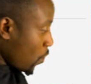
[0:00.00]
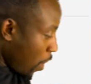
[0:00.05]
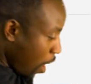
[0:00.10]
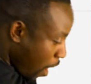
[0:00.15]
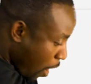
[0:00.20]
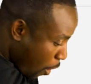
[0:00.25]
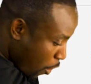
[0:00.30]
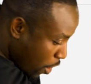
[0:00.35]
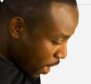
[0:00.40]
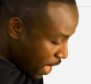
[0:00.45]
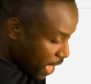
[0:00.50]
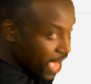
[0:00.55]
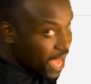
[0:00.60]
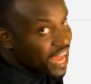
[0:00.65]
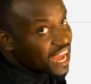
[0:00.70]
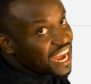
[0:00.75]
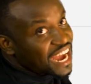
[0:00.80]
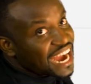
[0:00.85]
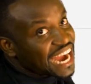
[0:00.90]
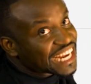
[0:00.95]
Whoa!
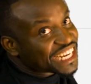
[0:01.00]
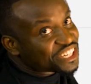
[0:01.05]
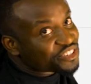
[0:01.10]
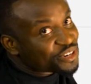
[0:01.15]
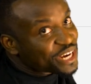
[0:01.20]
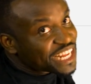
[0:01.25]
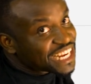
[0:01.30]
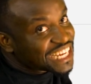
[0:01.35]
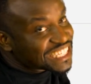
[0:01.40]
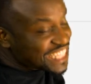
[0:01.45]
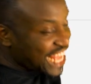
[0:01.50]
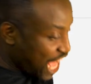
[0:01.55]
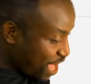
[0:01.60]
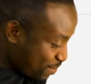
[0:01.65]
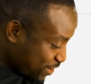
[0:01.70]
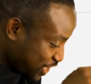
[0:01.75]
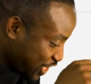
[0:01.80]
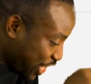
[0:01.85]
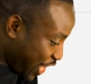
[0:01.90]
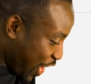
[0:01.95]
I didn't realize
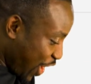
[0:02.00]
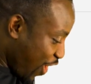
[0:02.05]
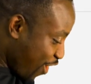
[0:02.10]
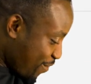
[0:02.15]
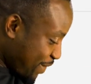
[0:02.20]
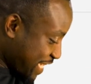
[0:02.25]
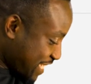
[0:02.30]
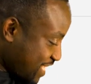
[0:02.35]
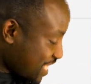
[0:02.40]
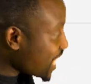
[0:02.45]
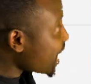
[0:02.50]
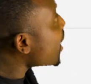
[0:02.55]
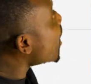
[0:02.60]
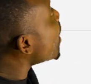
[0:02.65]
how much comments